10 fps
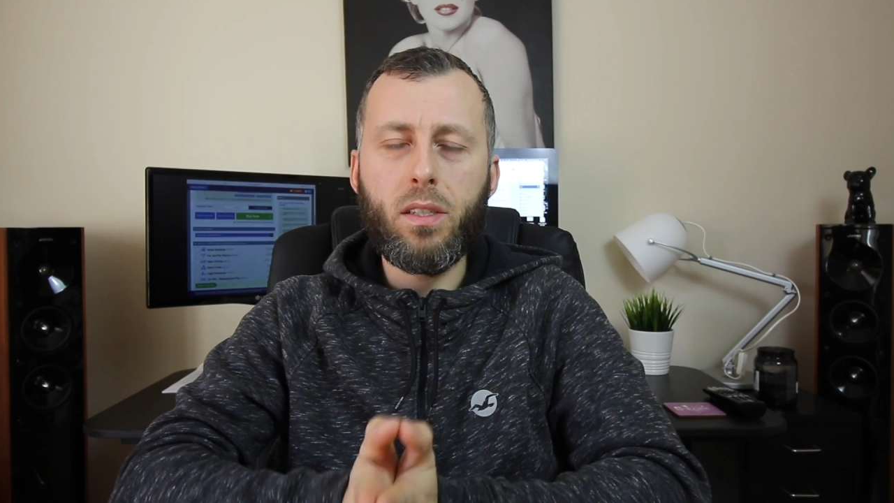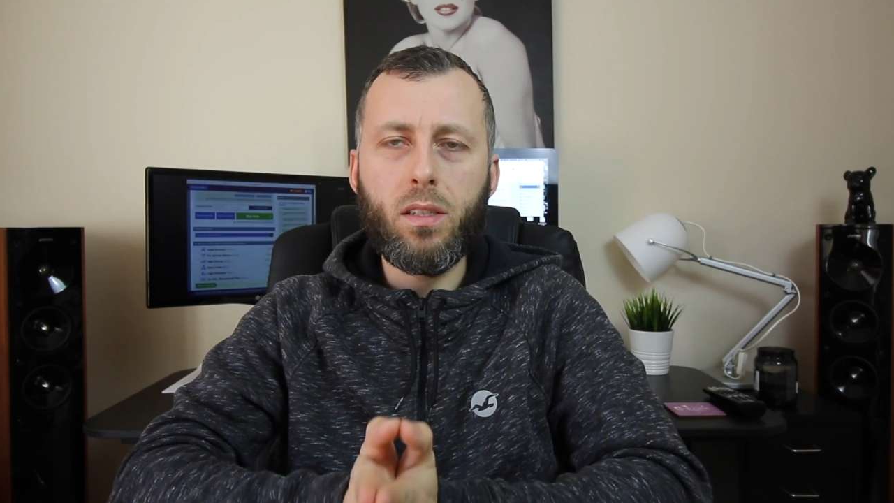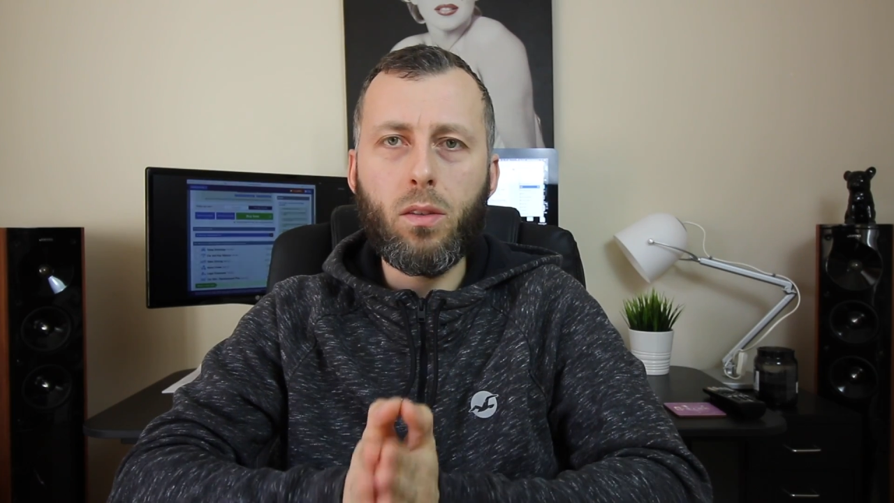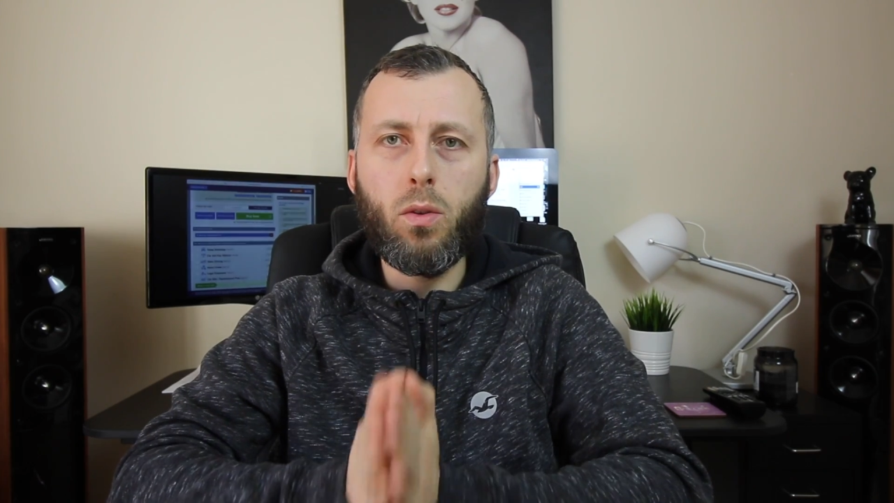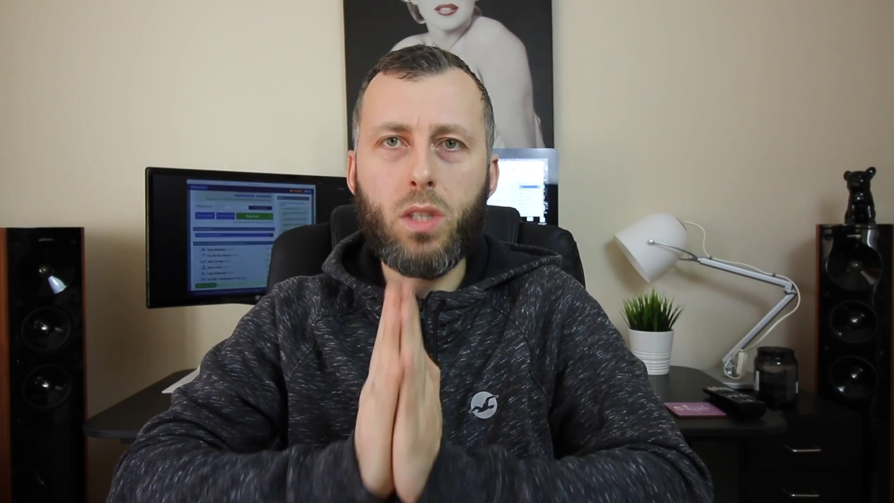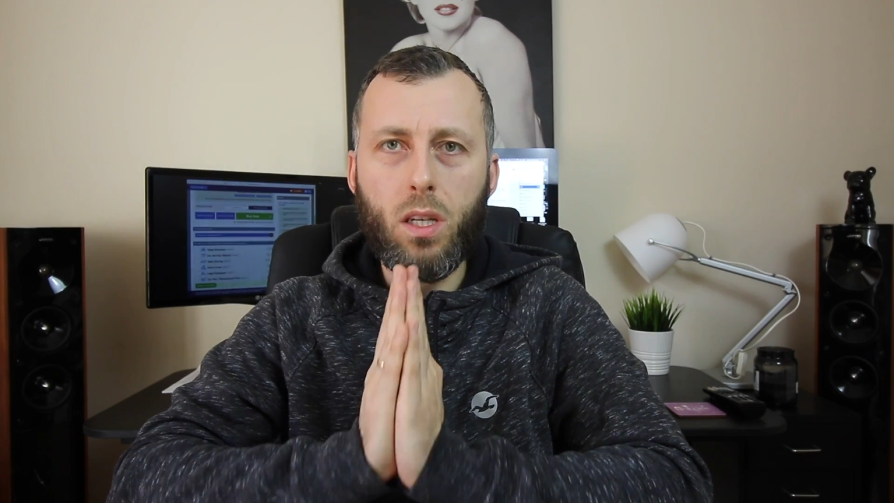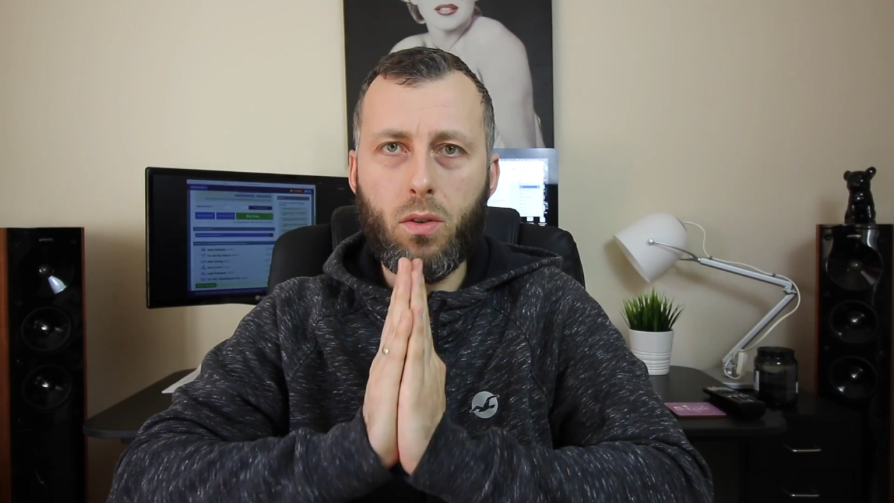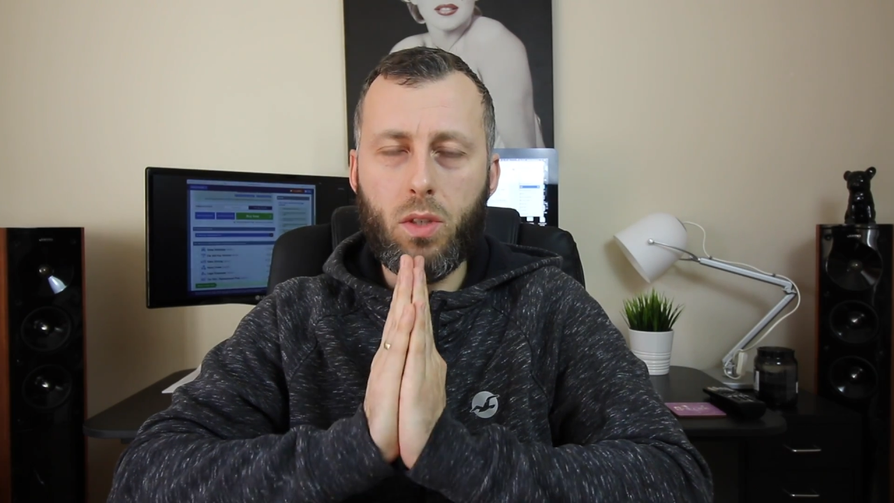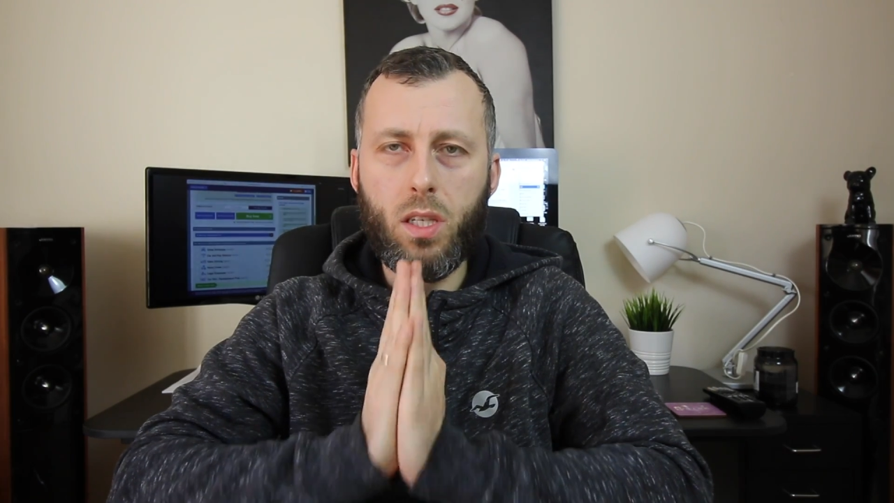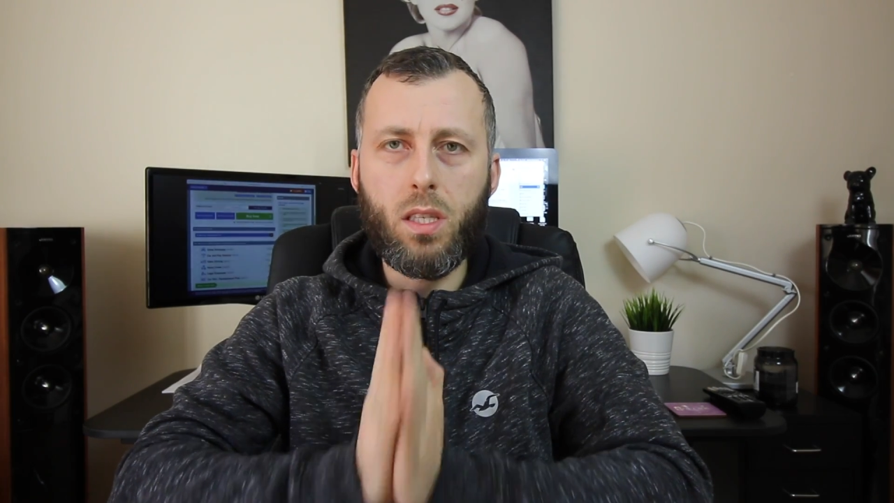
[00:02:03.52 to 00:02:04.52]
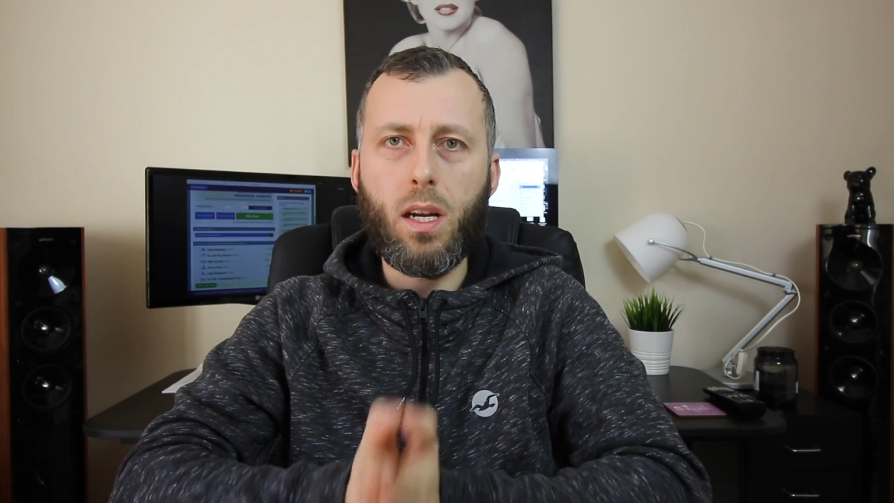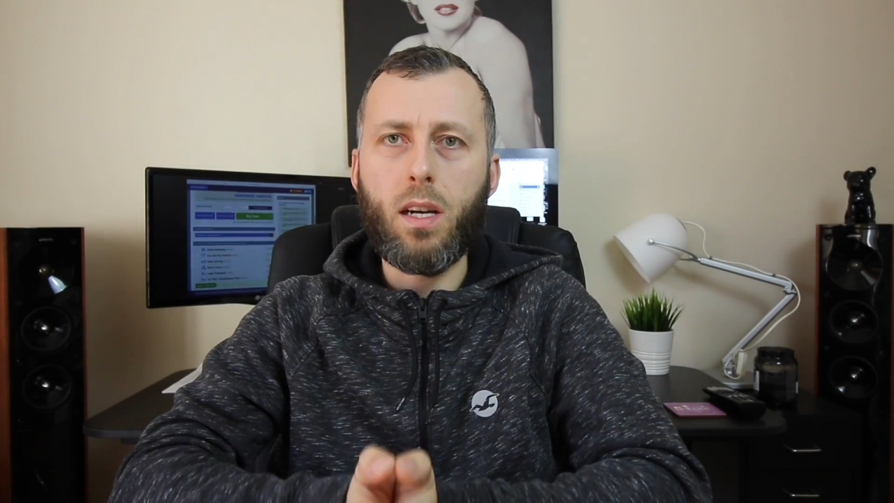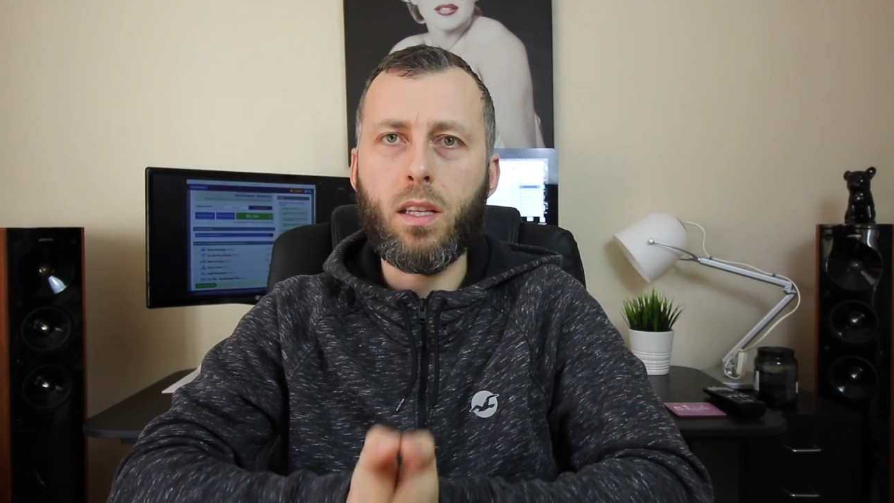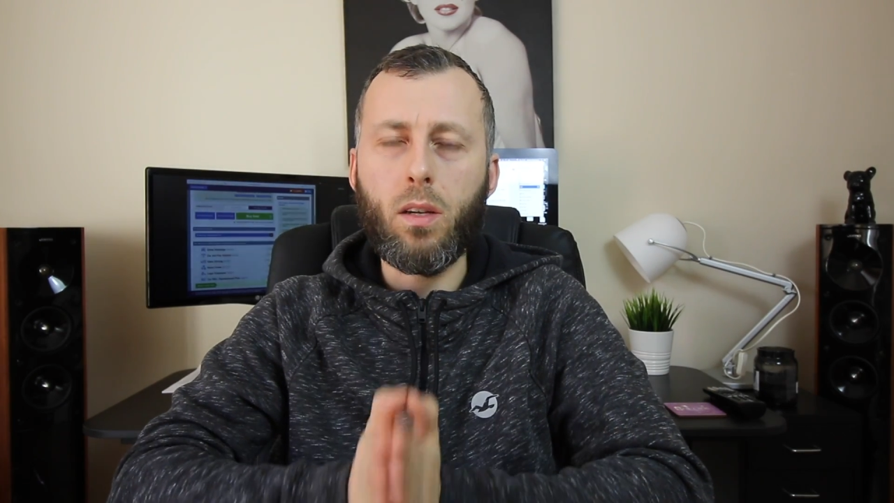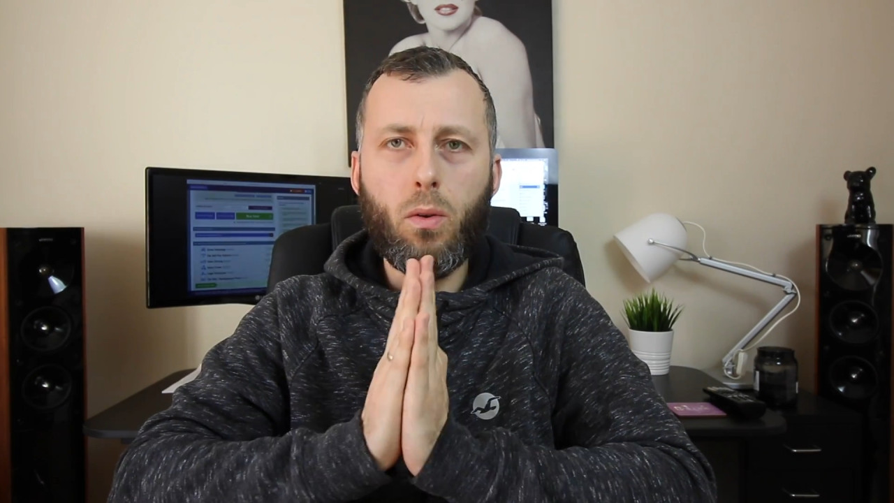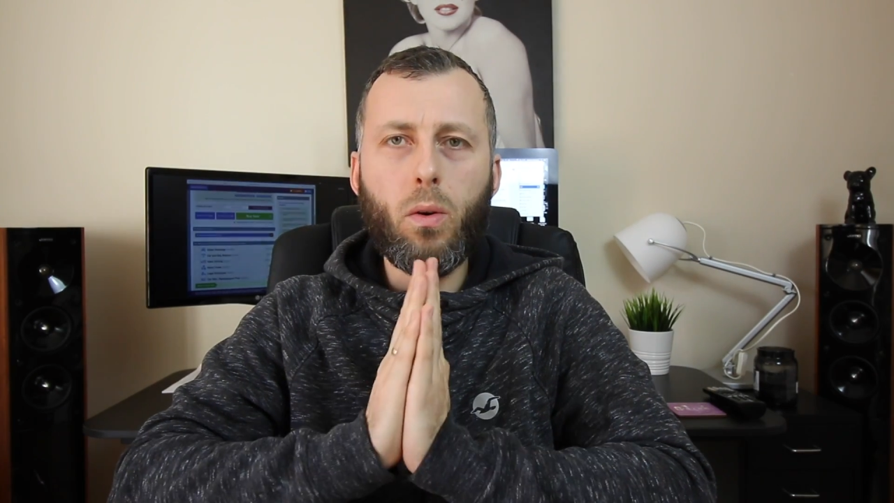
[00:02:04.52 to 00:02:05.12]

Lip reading: person who just starting,